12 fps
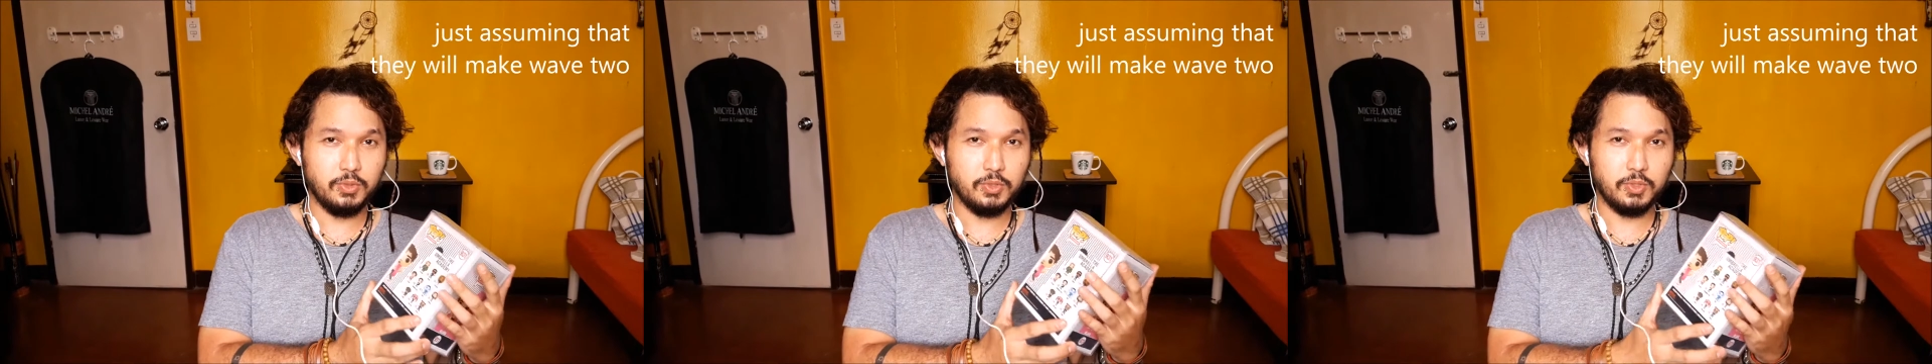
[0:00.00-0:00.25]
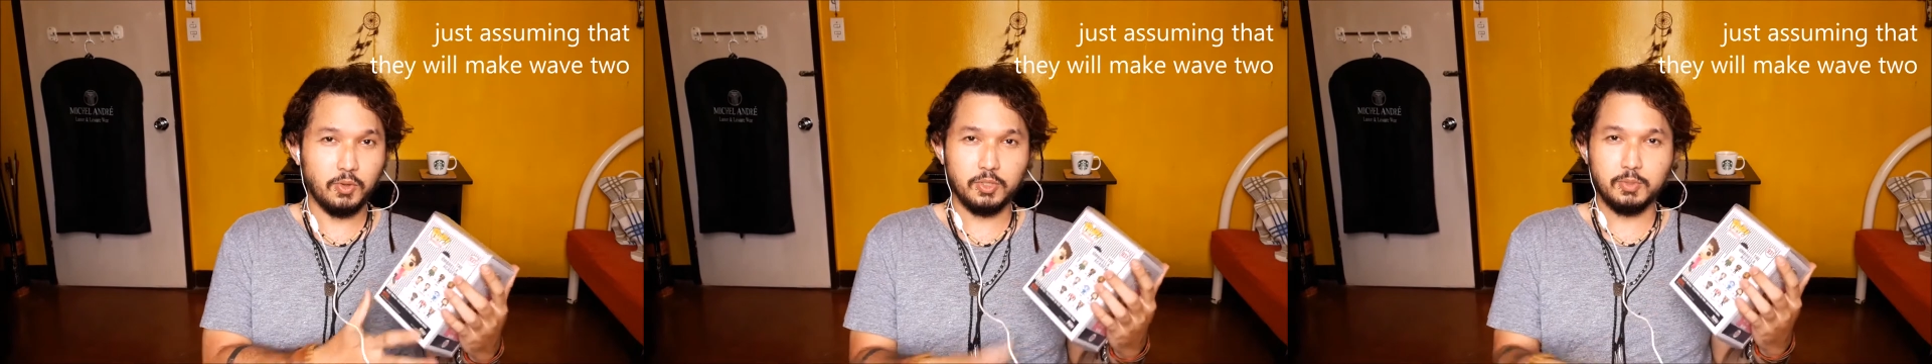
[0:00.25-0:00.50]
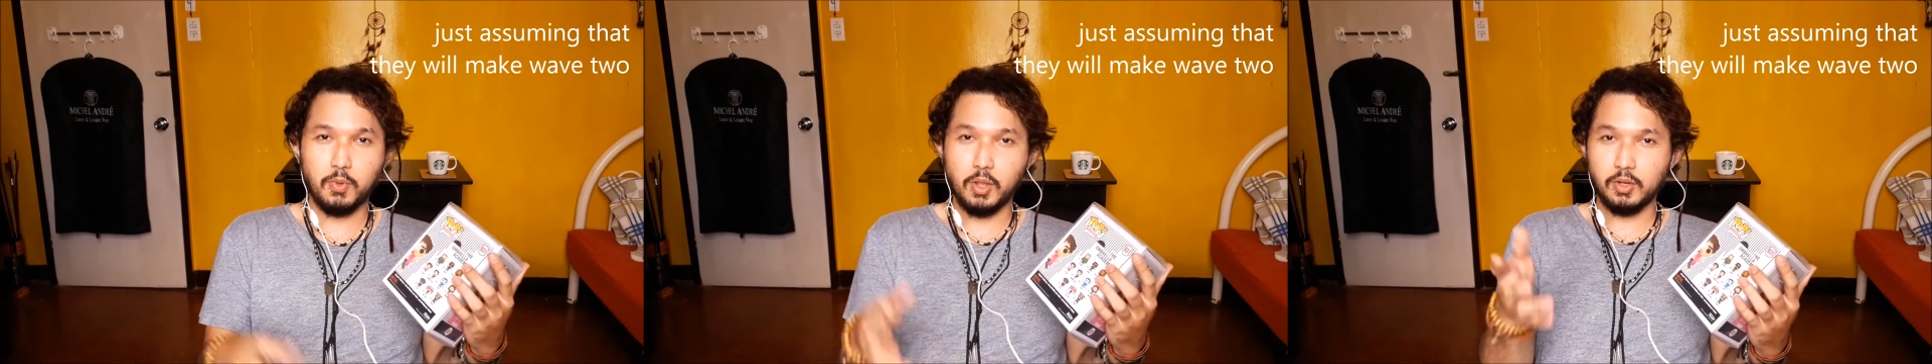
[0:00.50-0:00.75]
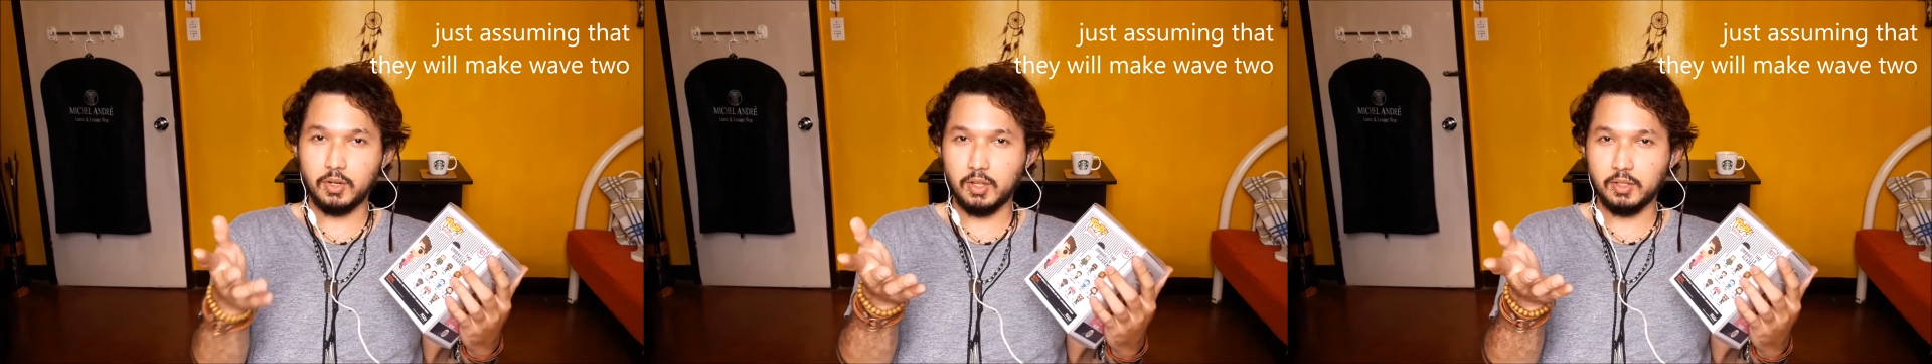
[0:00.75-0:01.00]
So
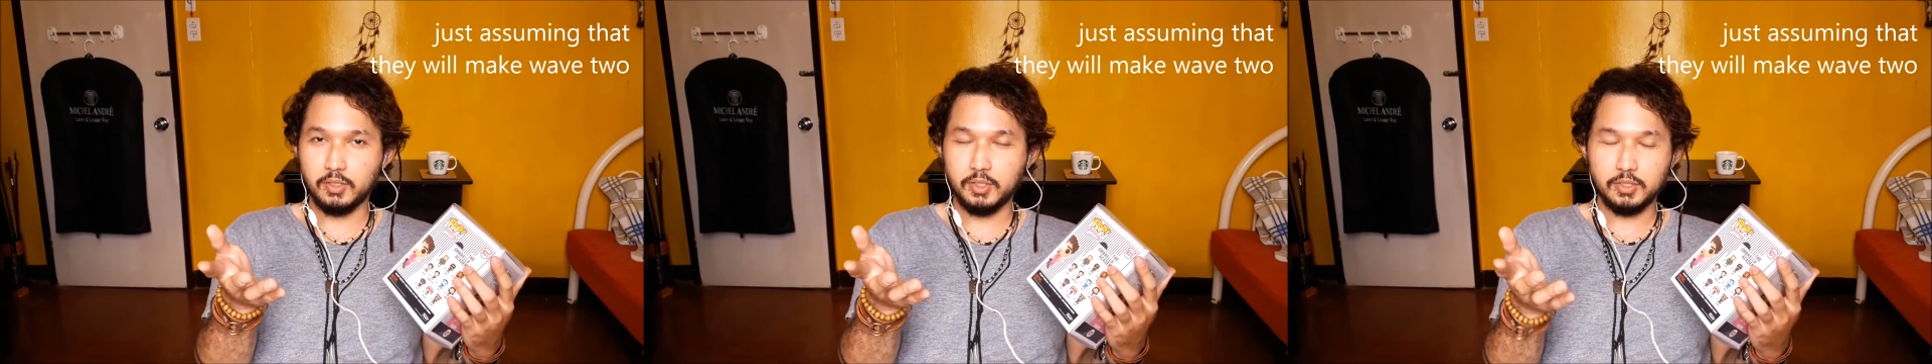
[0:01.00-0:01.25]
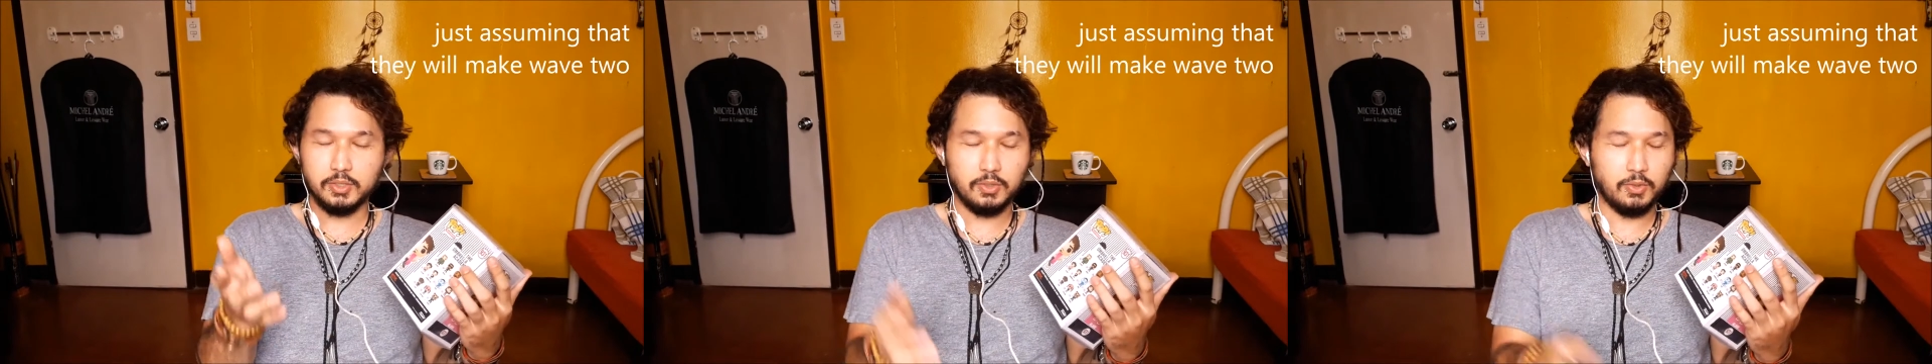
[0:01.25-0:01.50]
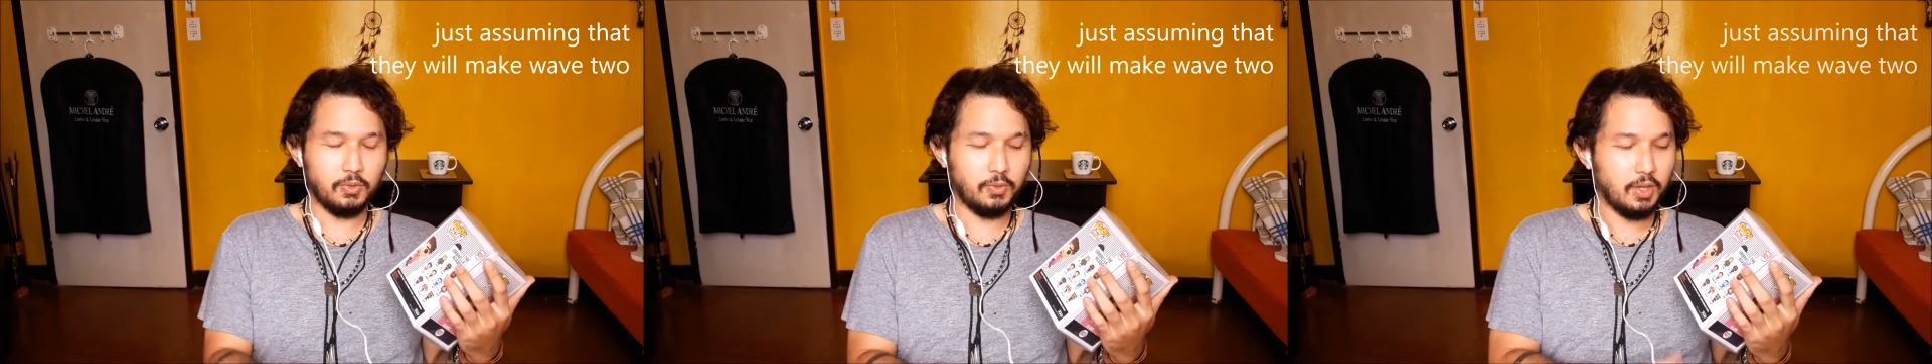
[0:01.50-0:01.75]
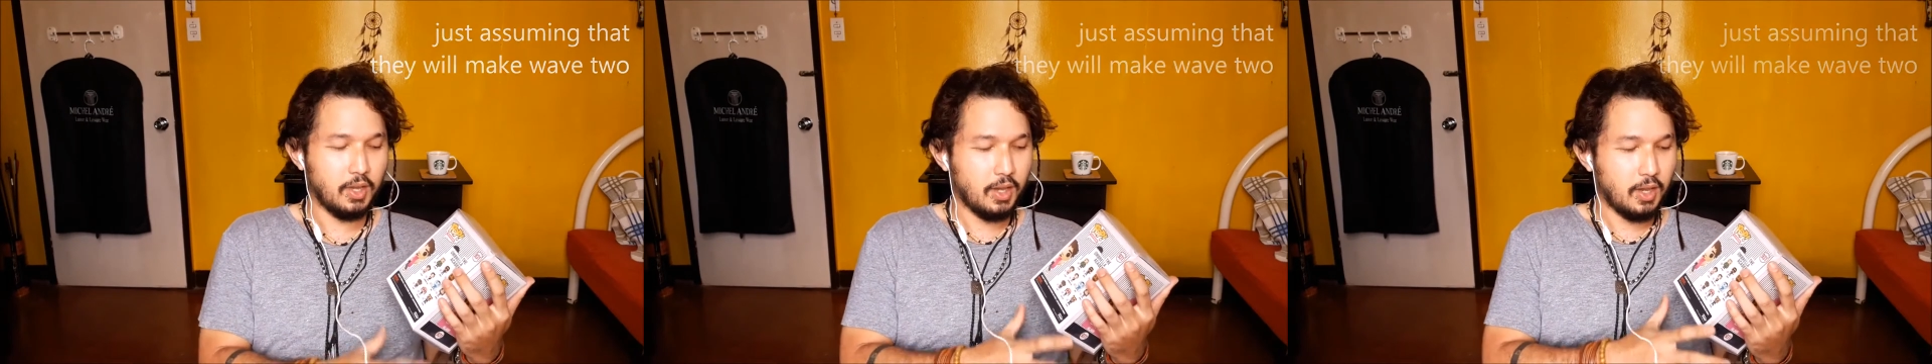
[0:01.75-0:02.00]
spoiler alert, so
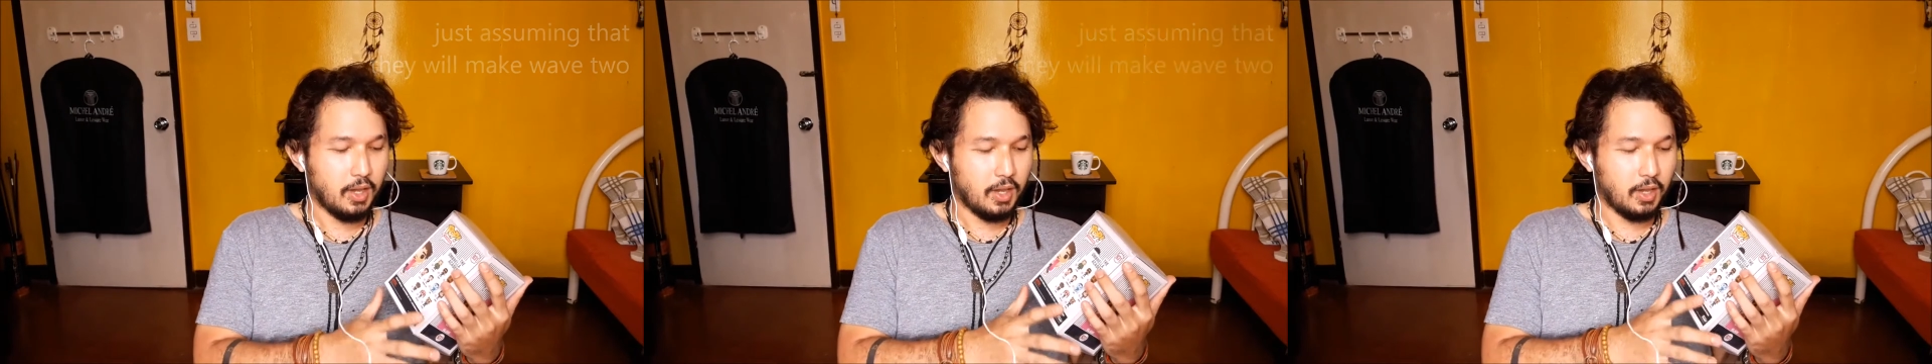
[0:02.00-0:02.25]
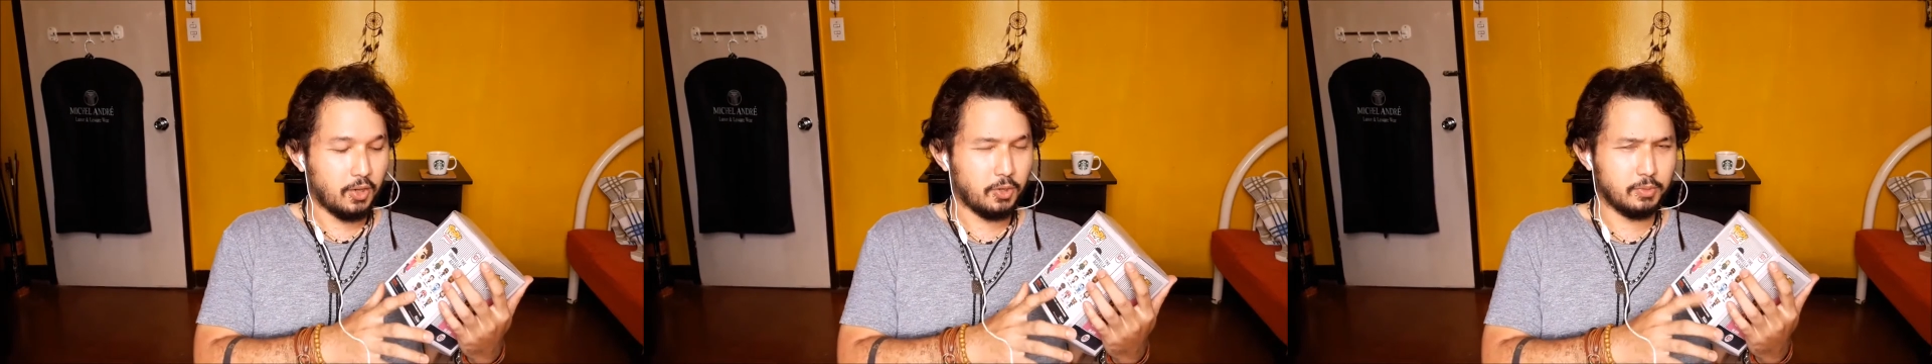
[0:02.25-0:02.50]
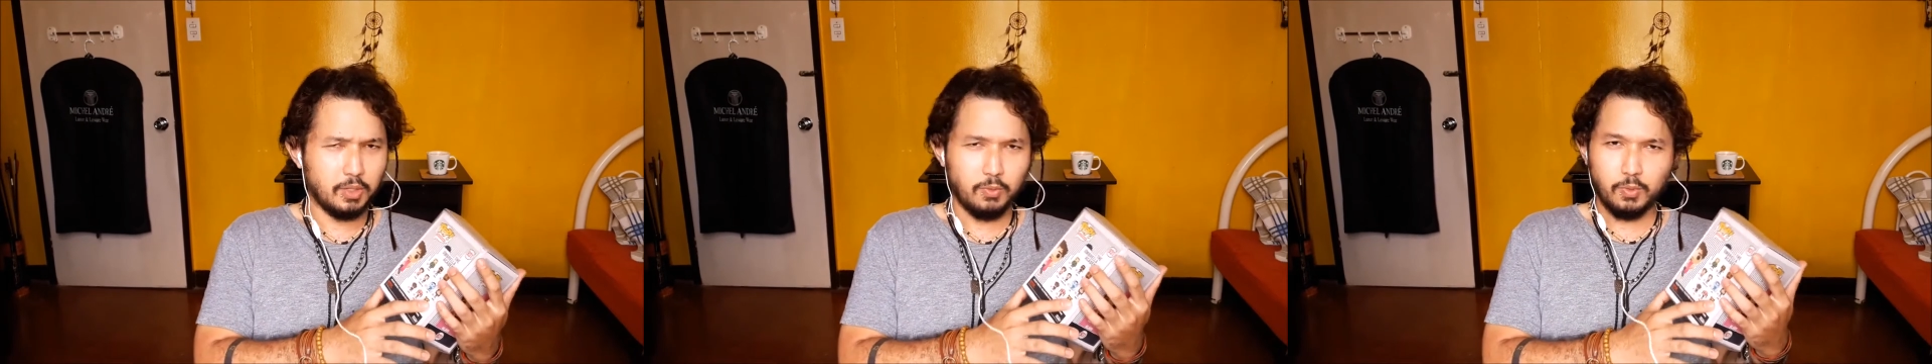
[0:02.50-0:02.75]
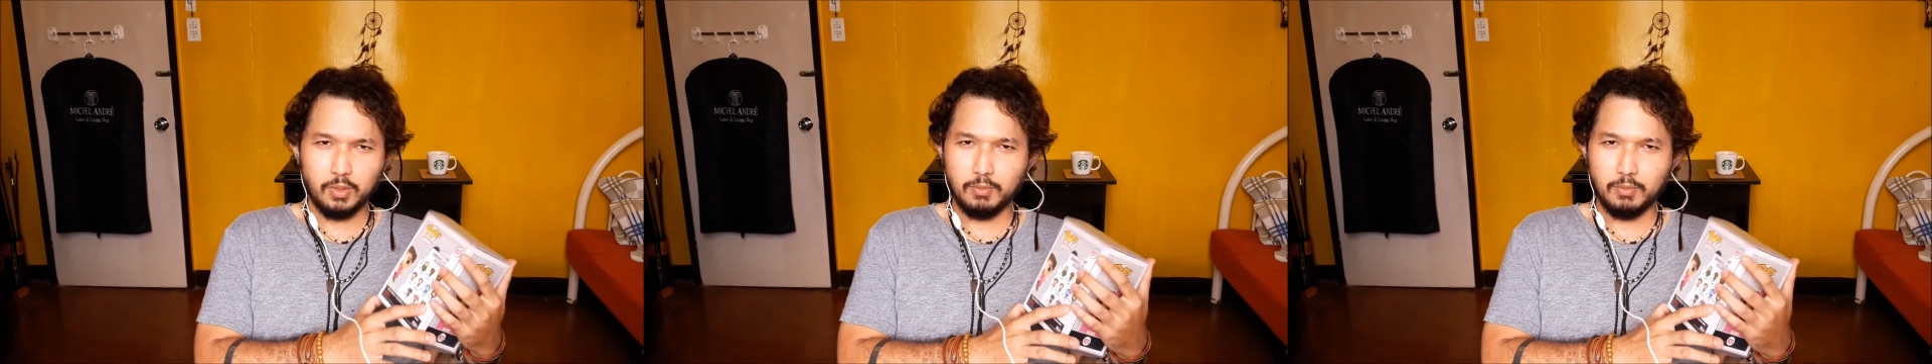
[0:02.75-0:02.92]
I hope they will